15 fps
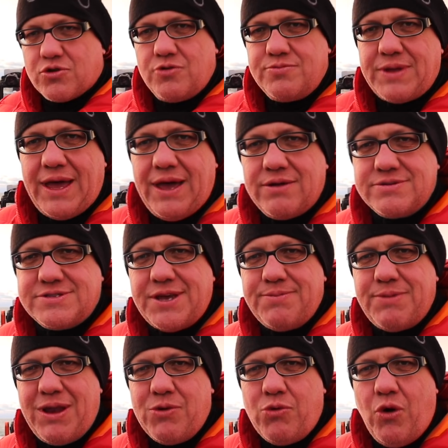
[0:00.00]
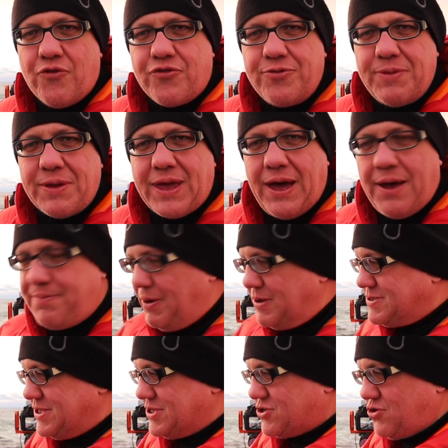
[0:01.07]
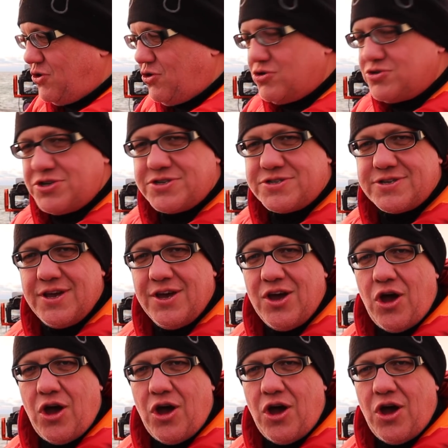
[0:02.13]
come down, 10-minute walk from the car park to this gorgeous